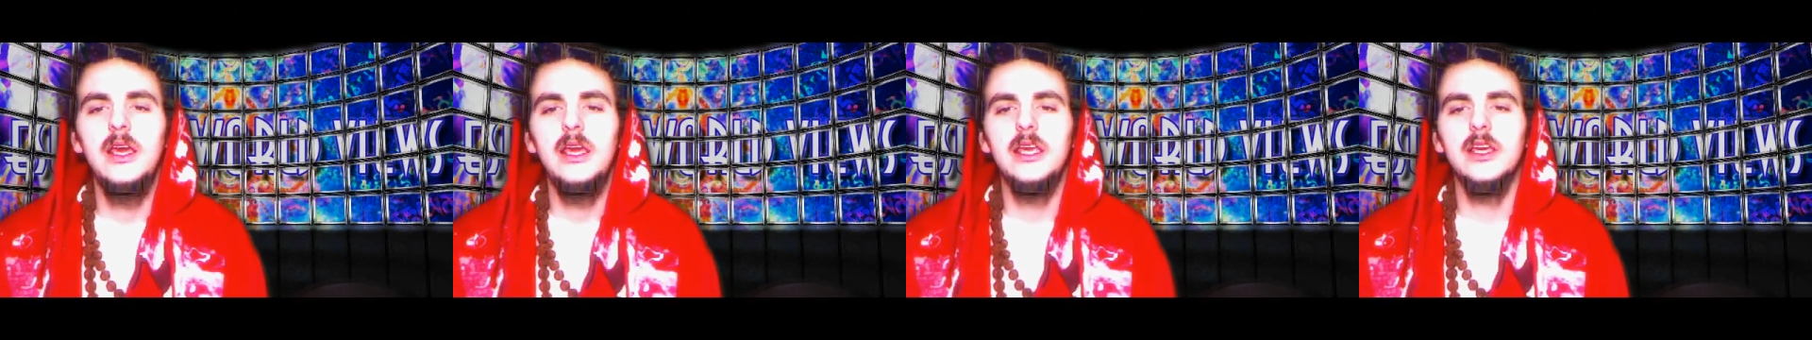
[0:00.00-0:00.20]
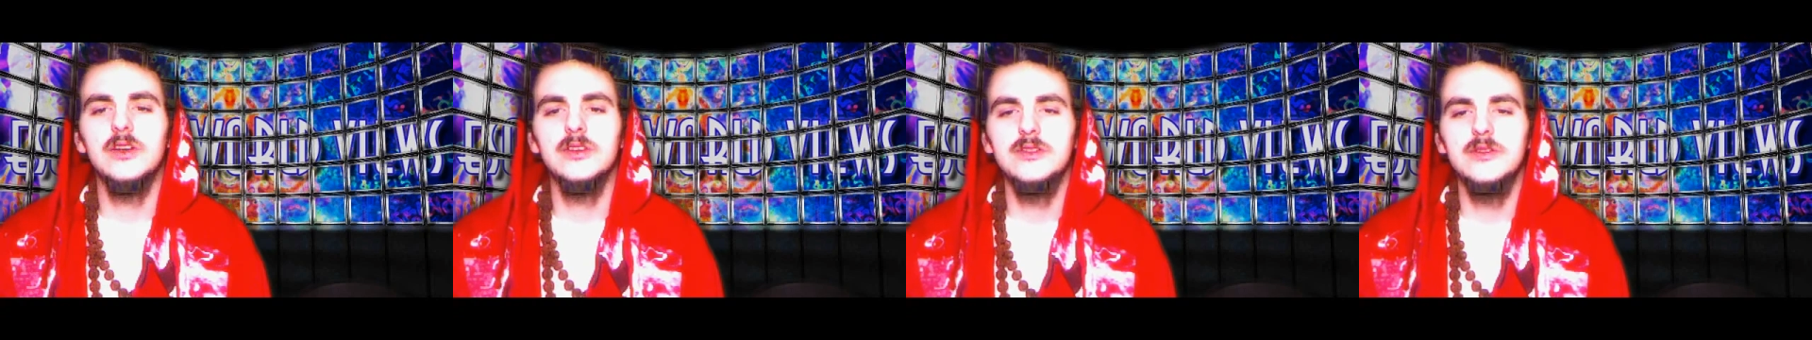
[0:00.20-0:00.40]

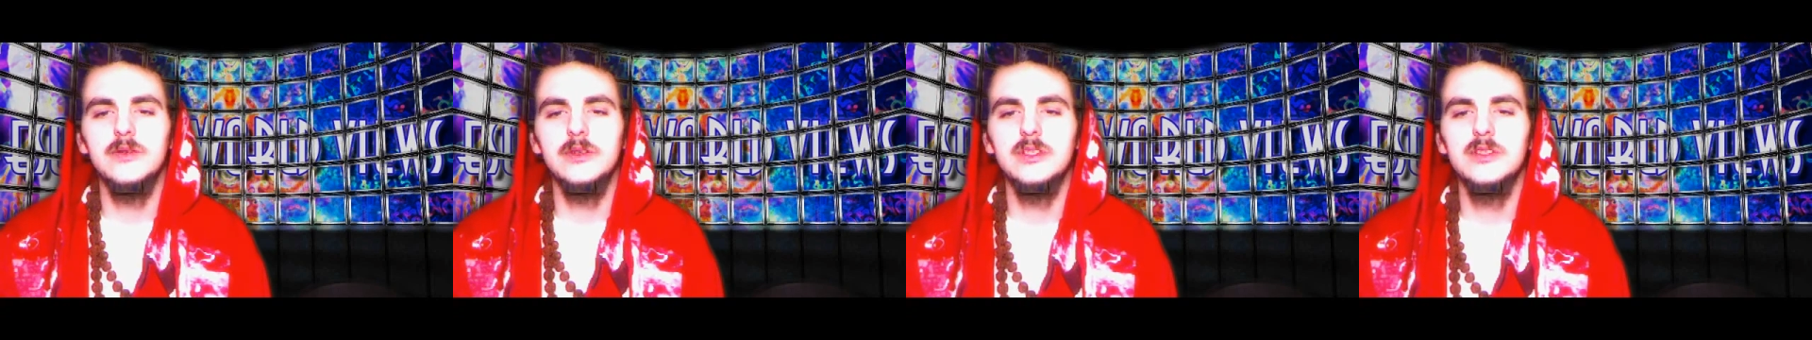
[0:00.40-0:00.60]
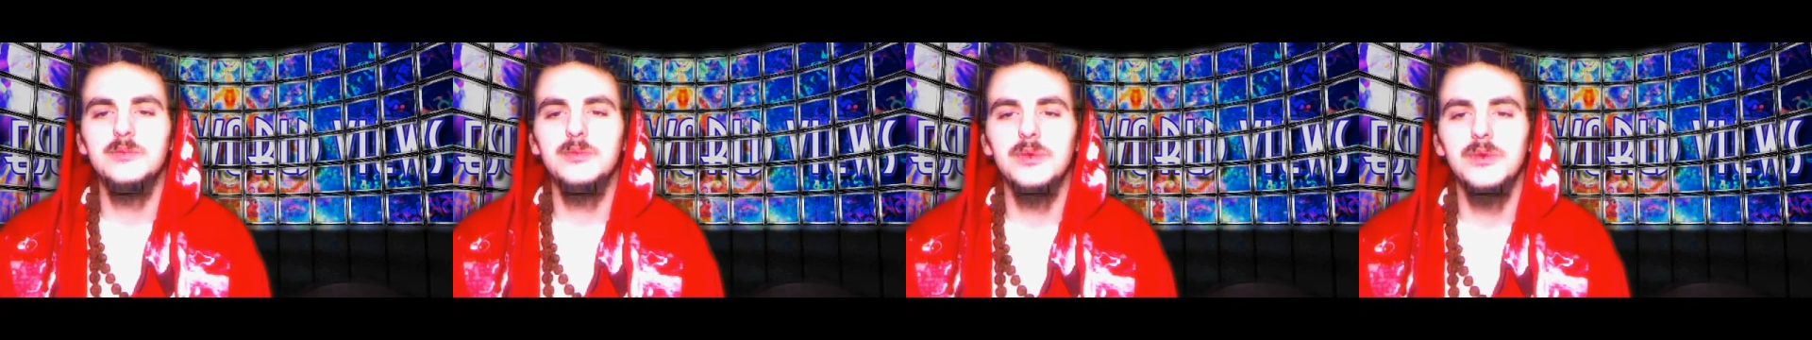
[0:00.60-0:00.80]
He also
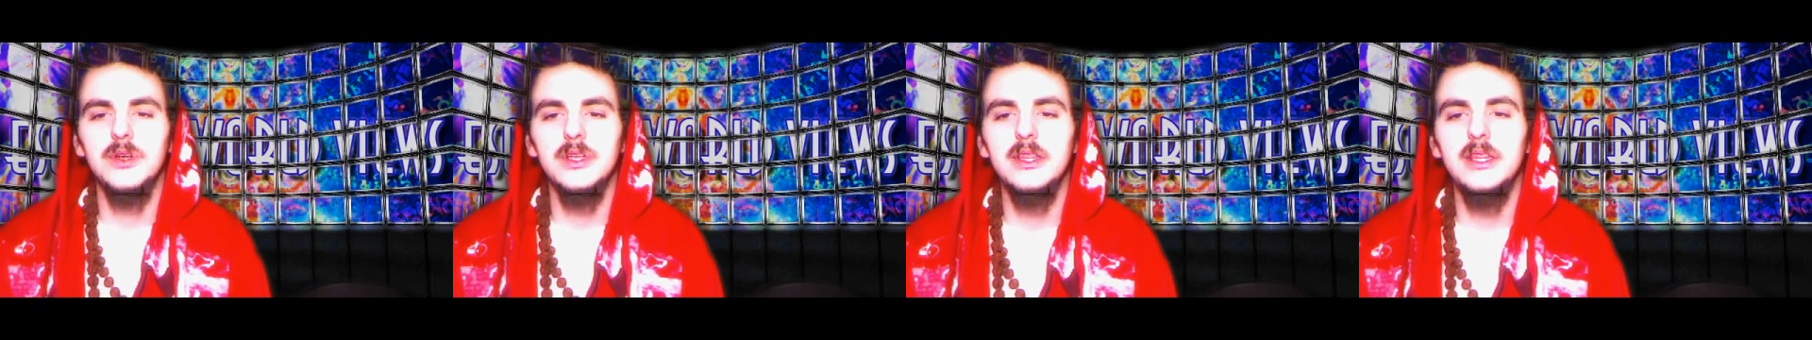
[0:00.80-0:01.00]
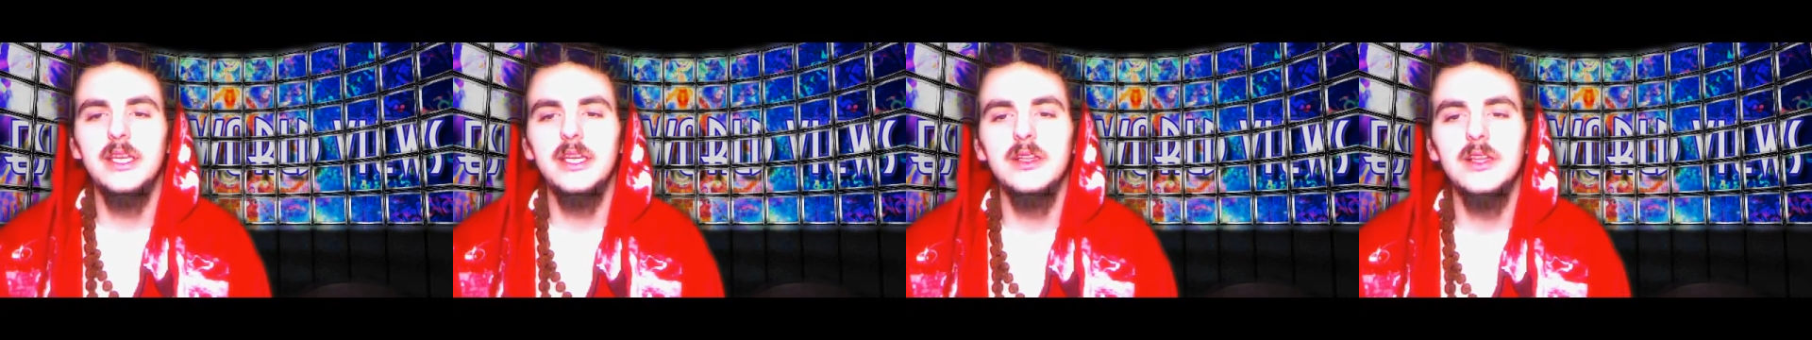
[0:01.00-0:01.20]

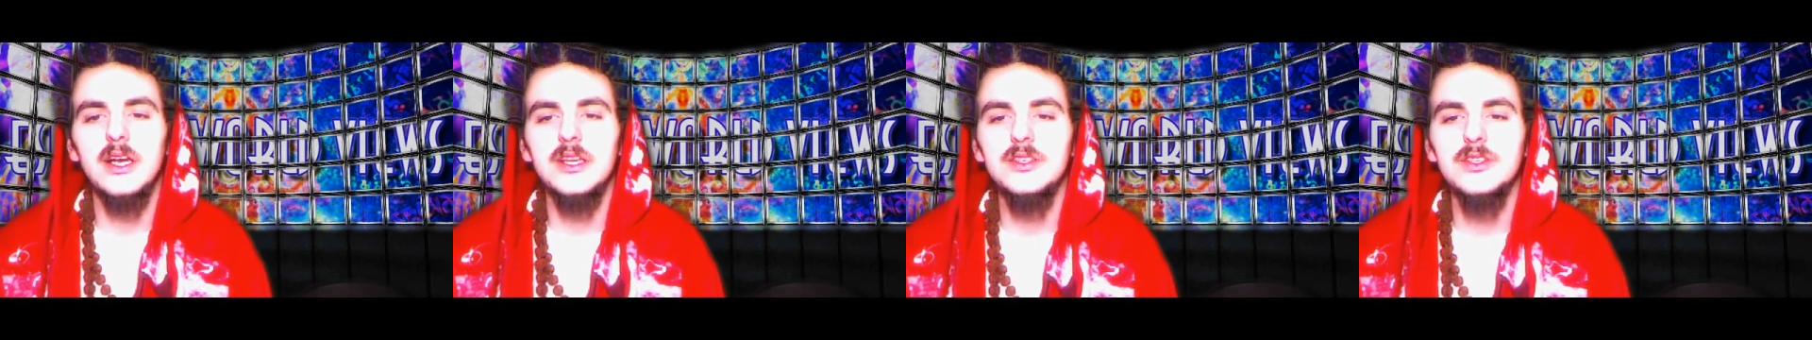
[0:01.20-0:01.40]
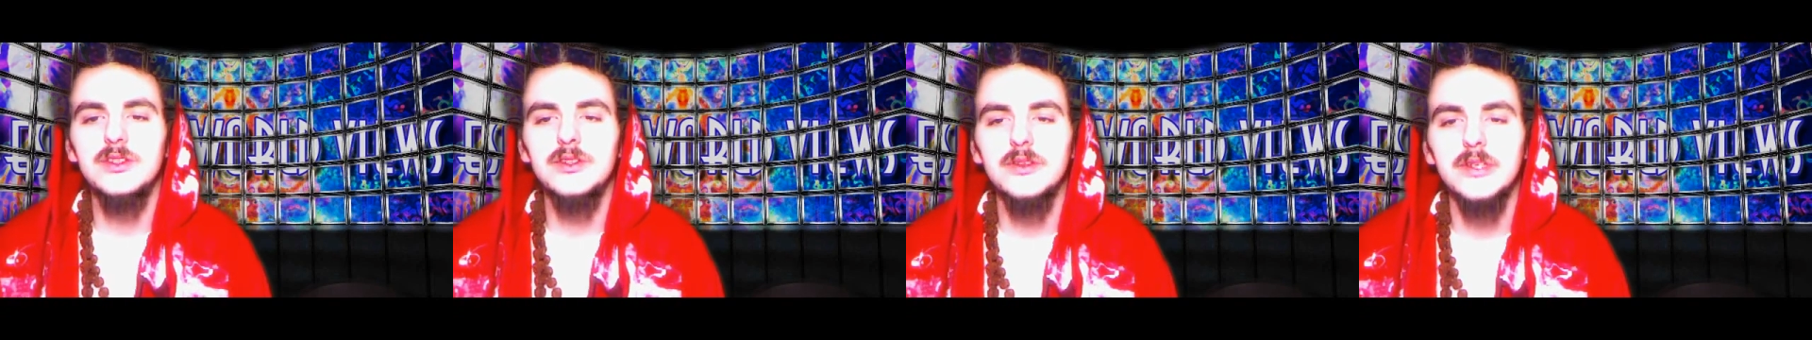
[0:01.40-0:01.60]
explored
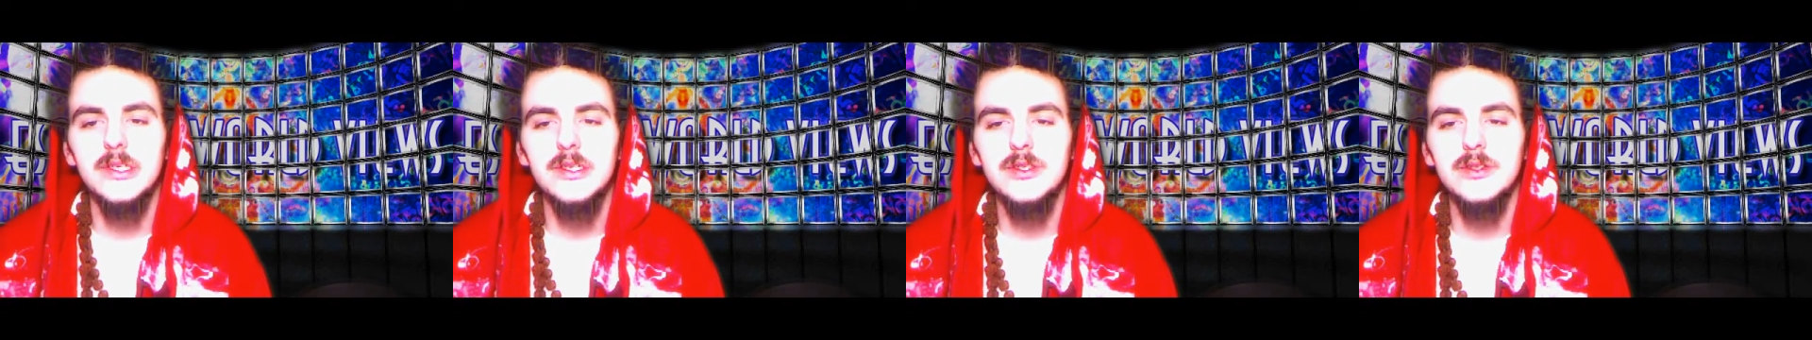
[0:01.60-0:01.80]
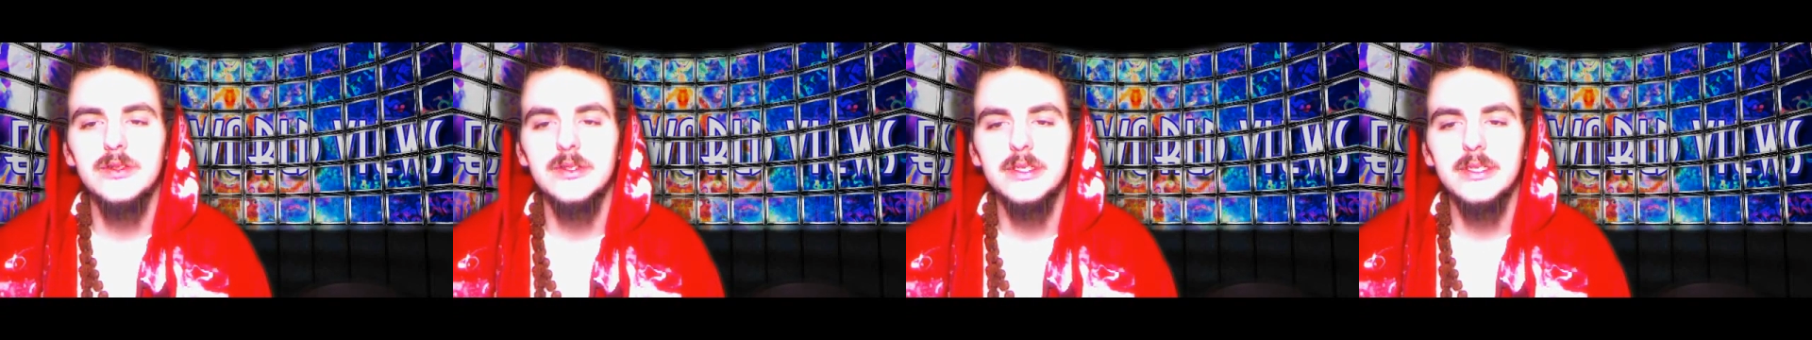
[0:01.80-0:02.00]
theological
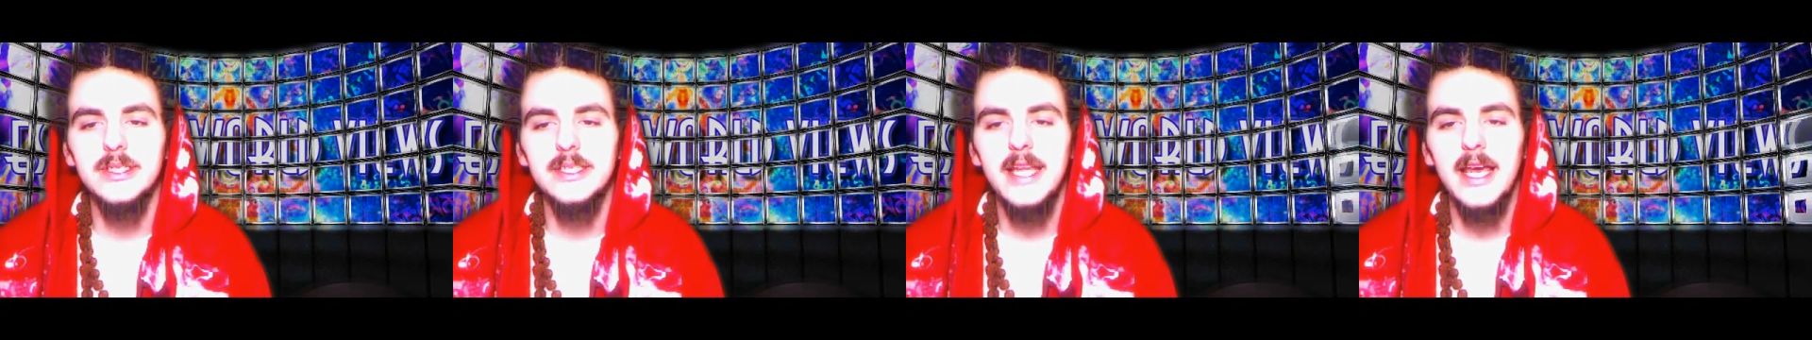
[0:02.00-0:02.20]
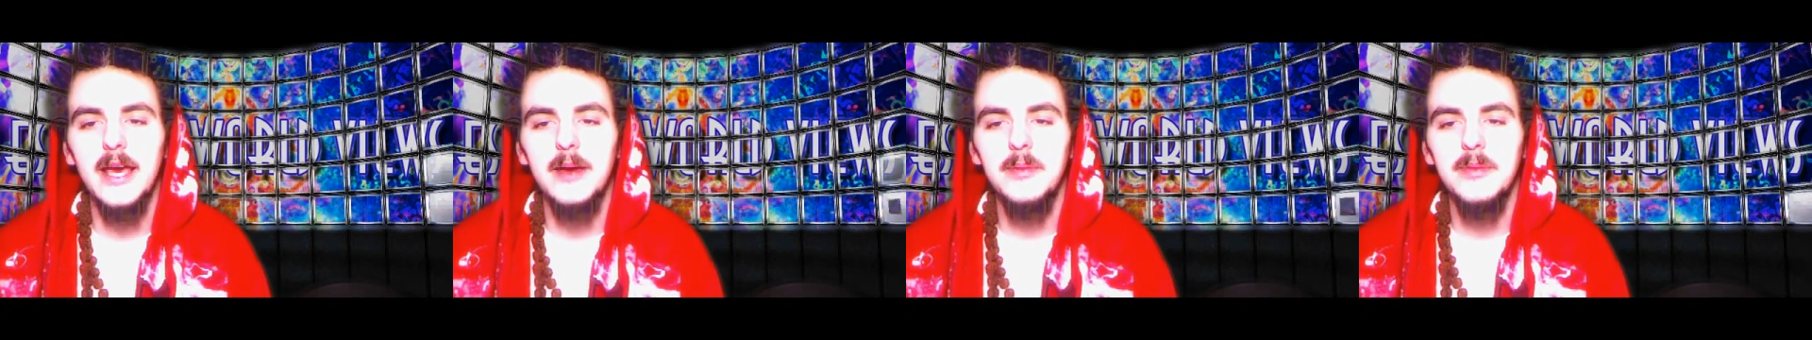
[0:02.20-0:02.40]
issues
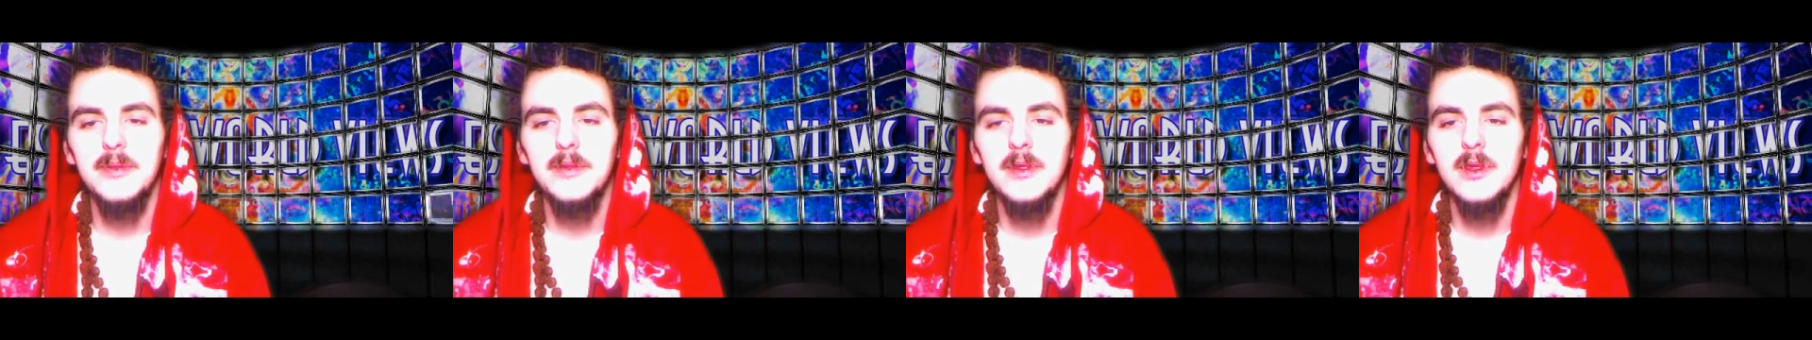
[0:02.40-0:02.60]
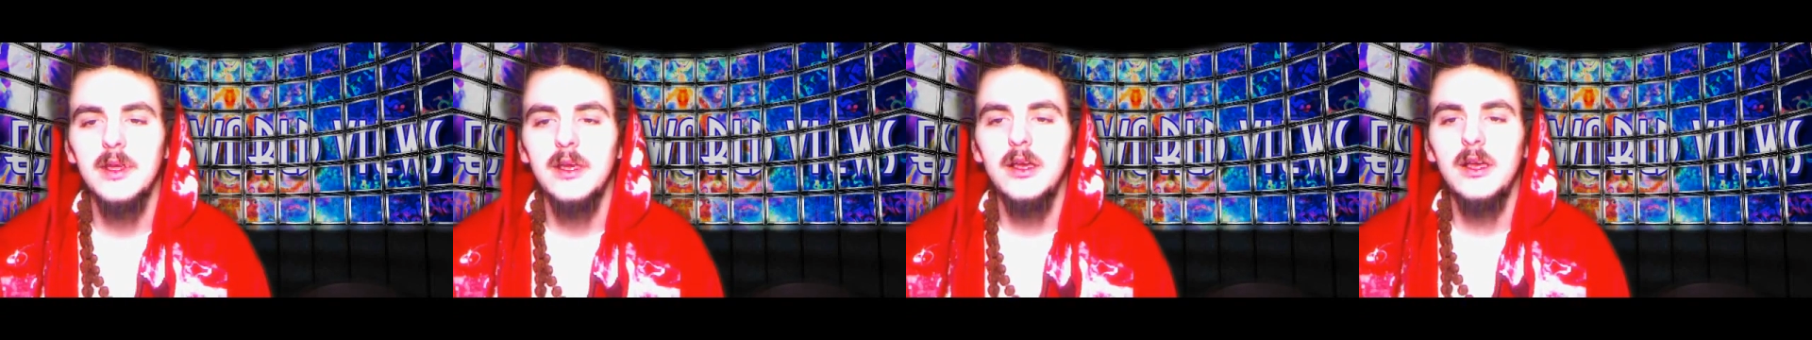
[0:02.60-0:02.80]
in
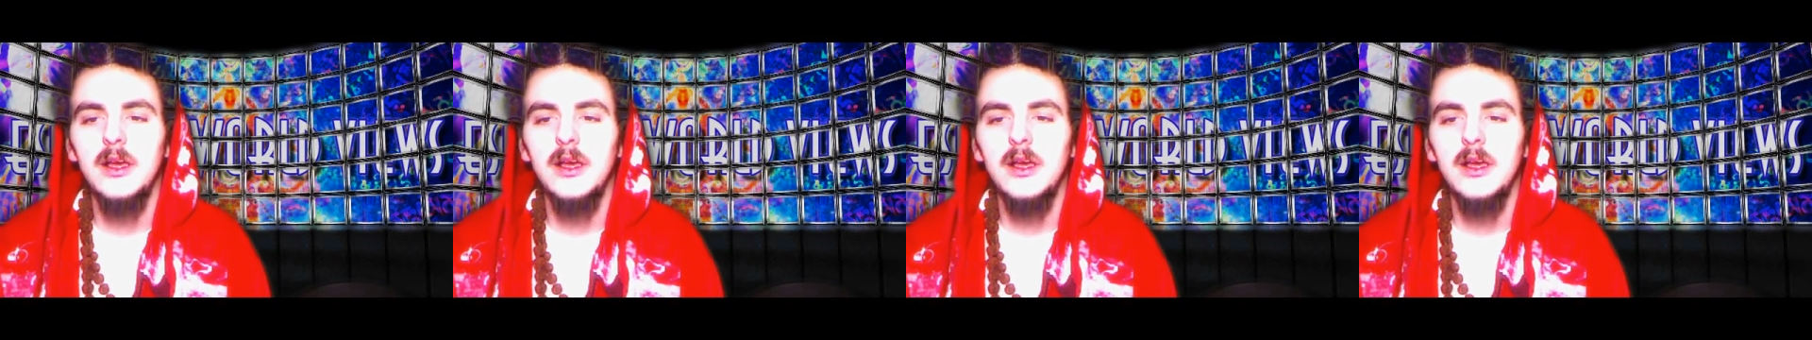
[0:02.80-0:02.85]
depth.